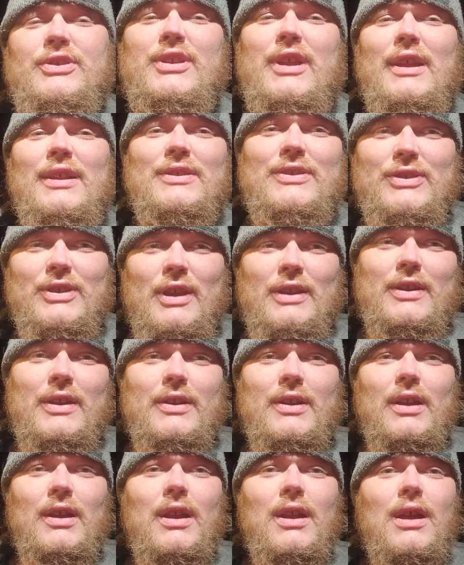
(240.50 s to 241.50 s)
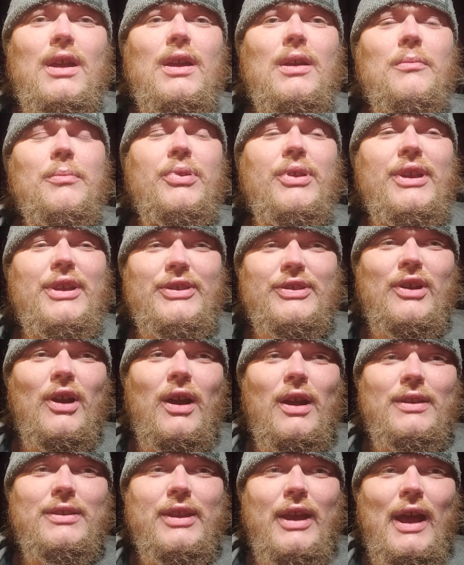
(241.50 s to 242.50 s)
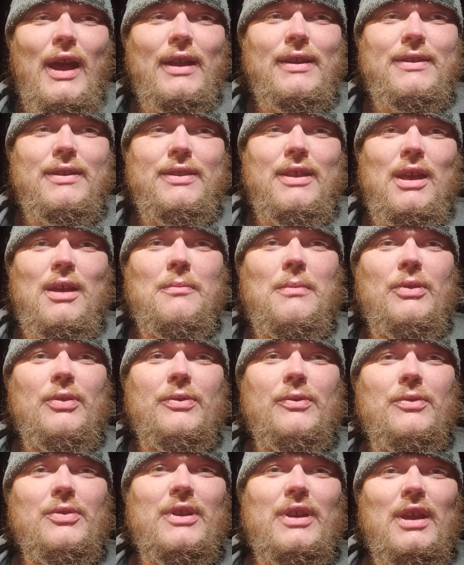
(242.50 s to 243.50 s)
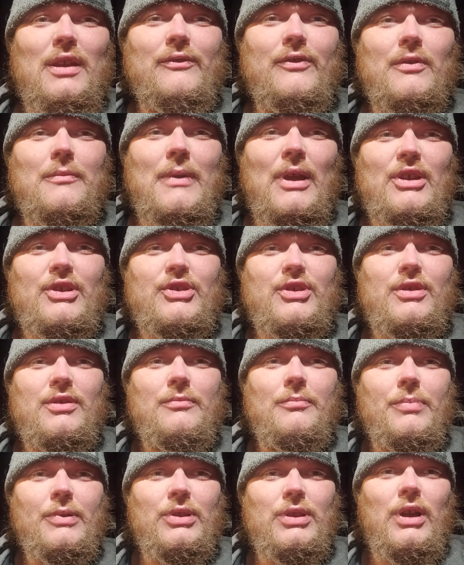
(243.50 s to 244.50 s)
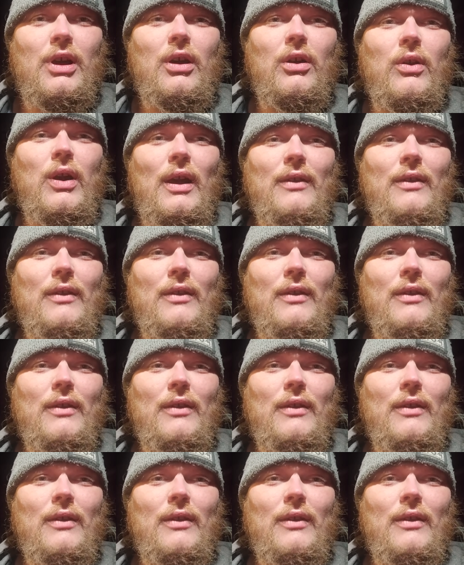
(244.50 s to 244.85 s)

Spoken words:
state senator, please contact them through the information below.